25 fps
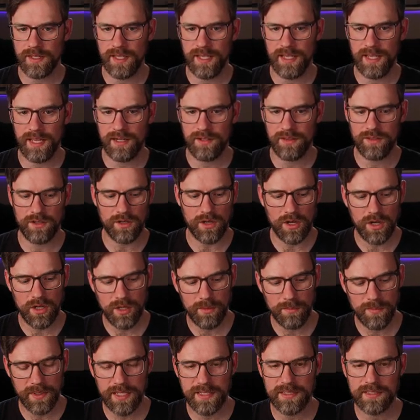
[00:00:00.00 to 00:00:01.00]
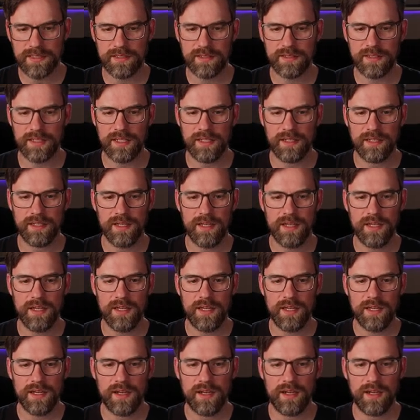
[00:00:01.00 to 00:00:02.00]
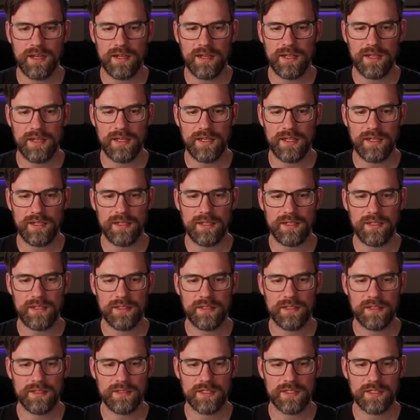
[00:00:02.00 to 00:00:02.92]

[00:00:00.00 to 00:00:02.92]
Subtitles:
And they're all basically on